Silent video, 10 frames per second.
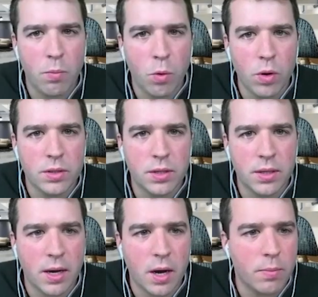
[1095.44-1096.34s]
more into
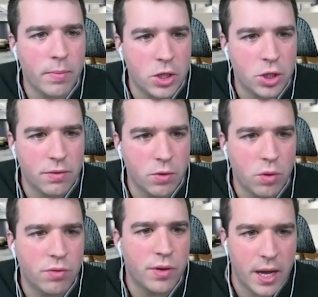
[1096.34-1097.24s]
the automation of
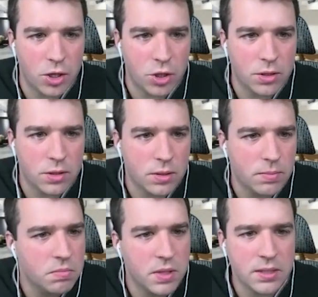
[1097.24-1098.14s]
notifications,
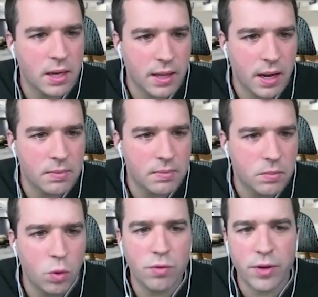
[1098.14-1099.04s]
things like that.
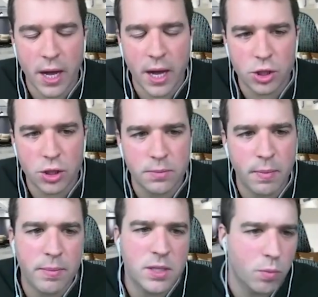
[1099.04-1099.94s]
Notifications,
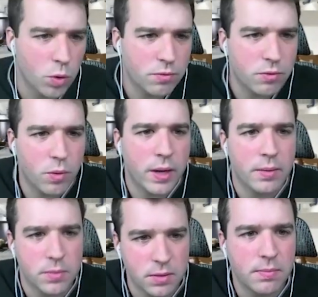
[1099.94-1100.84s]
maybe some workflow items.